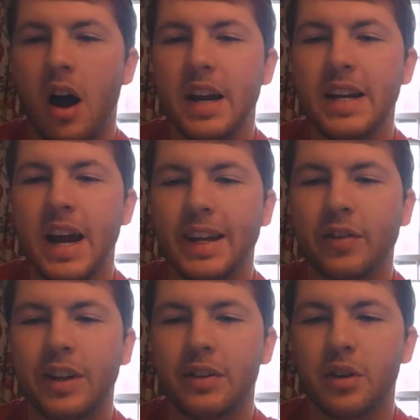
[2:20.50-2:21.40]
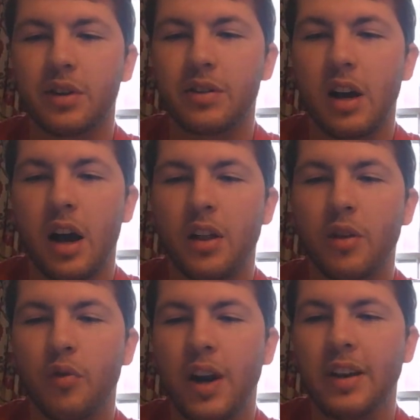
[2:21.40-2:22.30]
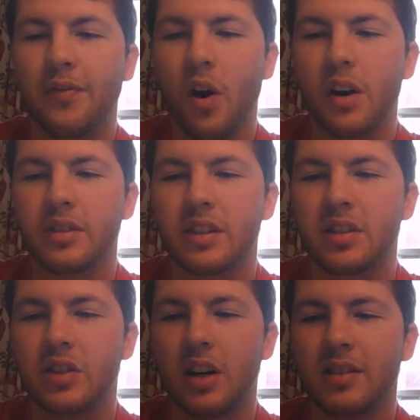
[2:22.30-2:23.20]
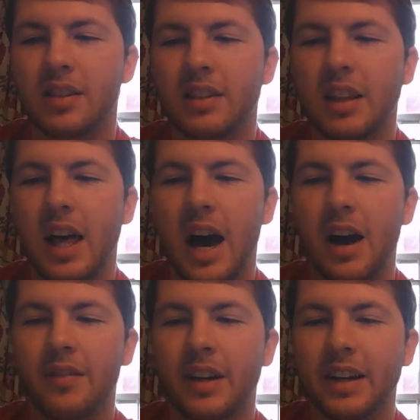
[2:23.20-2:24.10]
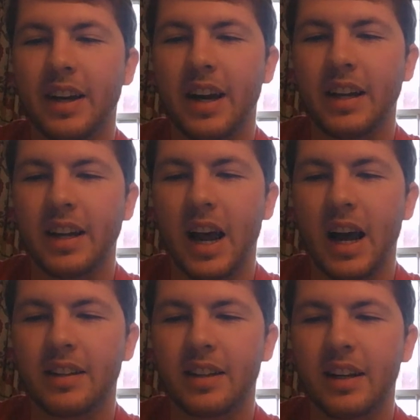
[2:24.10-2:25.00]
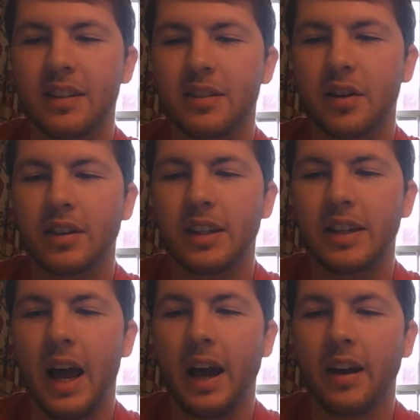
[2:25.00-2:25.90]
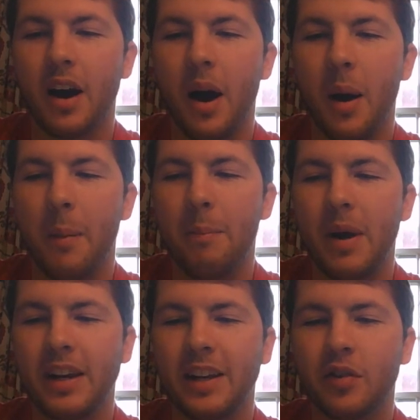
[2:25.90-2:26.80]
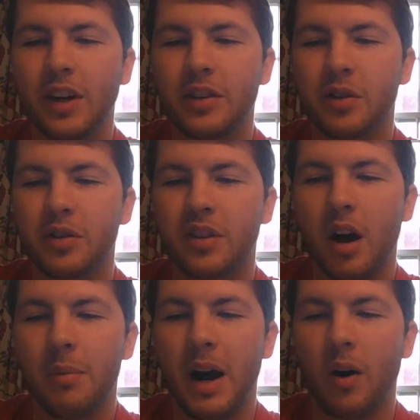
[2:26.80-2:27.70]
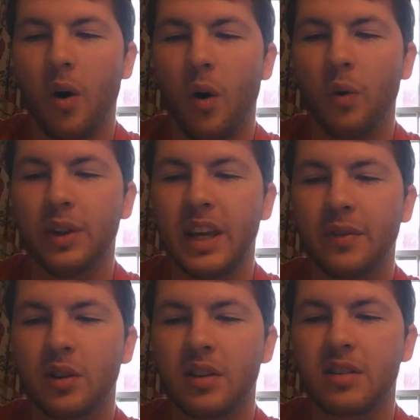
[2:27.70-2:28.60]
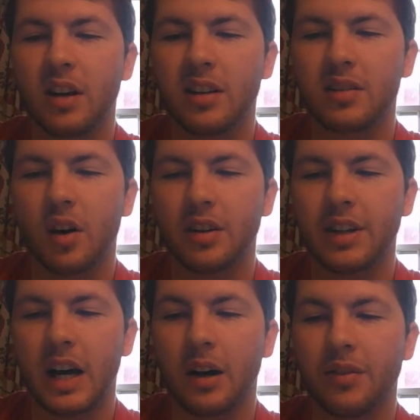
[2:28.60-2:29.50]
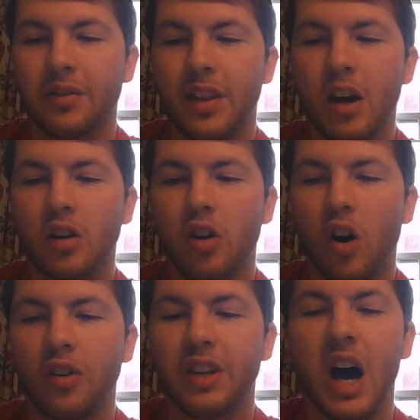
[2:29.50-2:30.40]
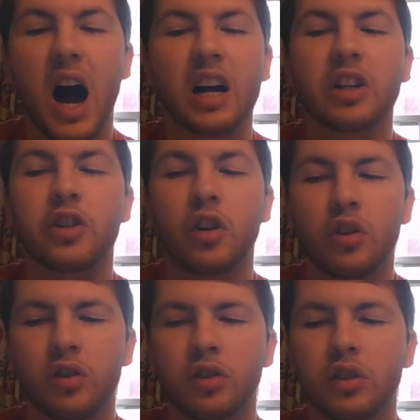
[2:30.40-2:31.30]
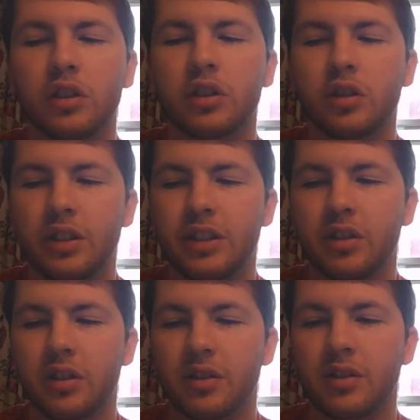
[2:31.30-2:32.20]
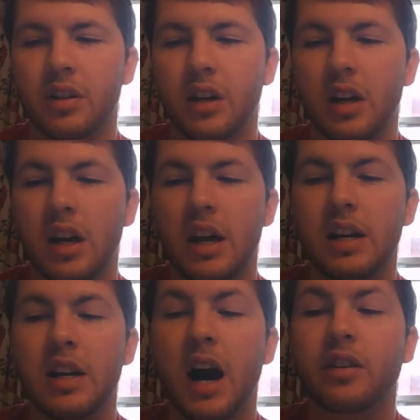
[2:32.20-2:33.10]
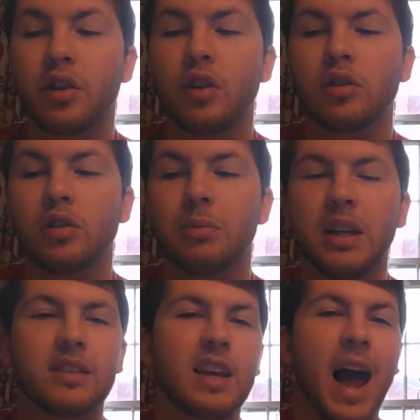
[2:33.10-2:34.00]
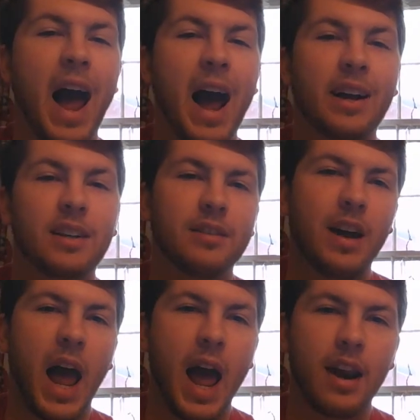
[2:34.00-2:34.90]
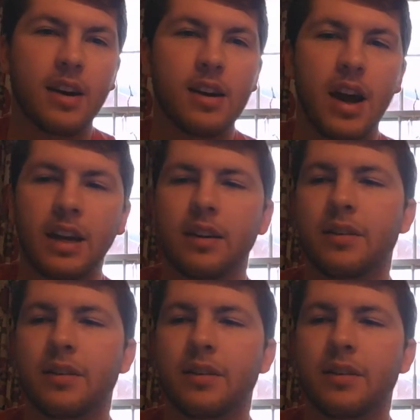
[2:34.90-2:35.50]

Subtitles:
Night creatures. The rainforest is just as alive at night as it is during the day. Many creatures come out only after the sun has gone down. They are called nocturnal creatures. Nocturnal means active at night.